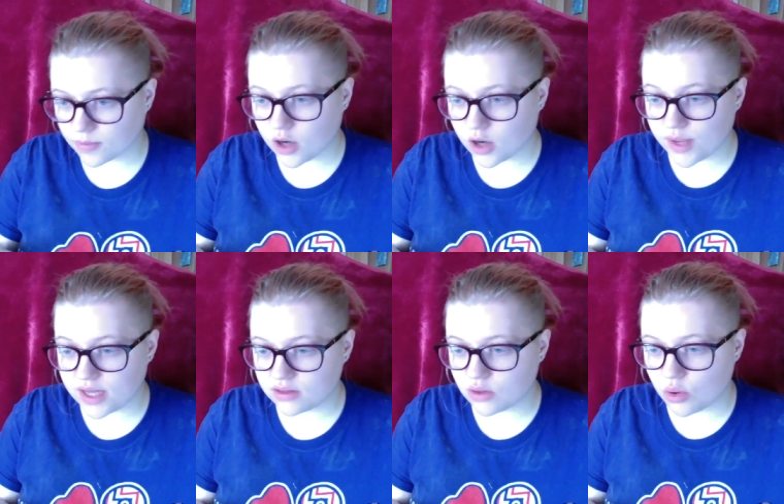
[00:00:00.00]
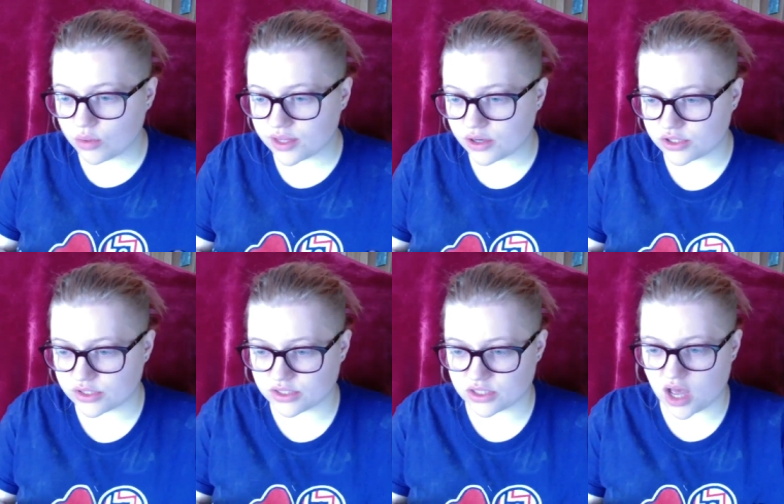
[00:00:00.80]
Are you painting the whole thing or
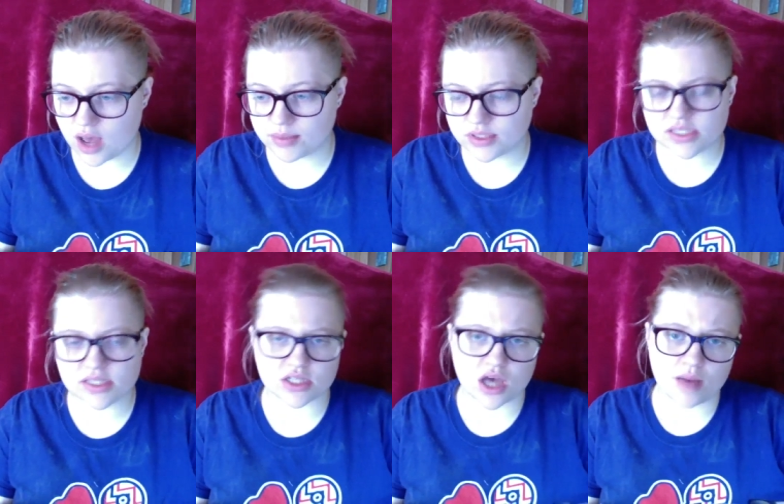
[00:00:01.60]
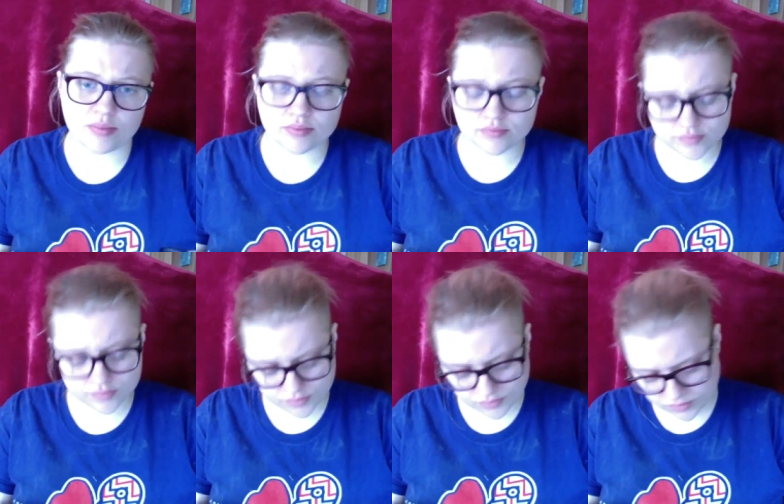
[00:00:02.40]
just the top? Just the top.
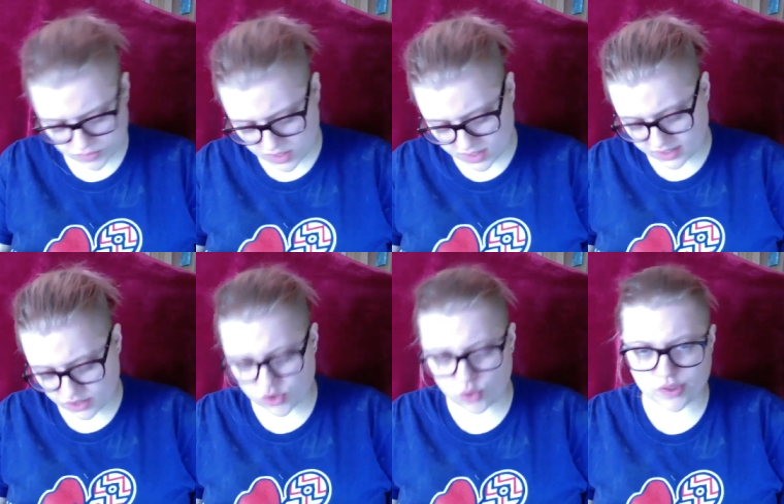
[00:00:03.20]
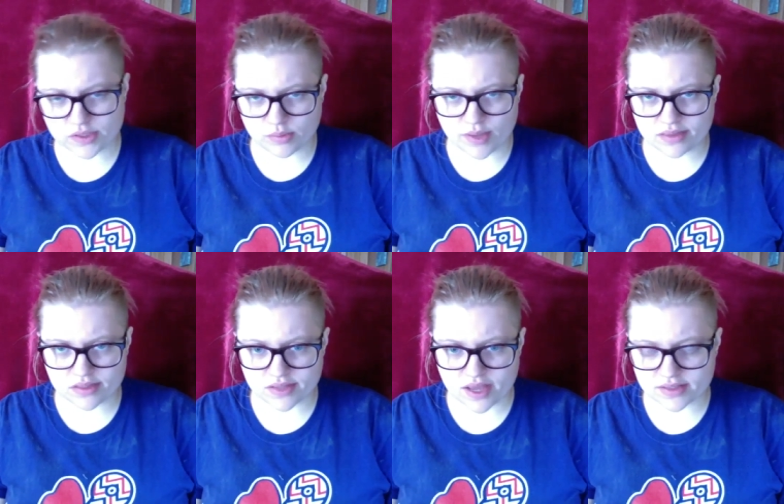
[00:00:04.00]
There's no reason to paint
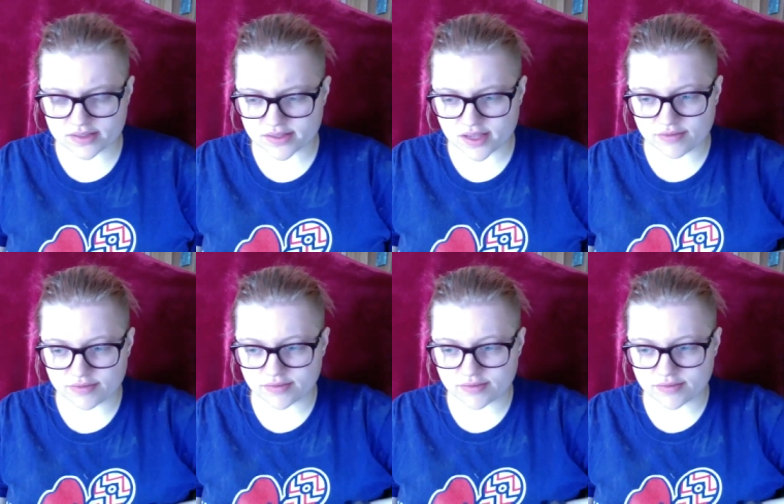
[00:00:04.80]
the sides and stuff.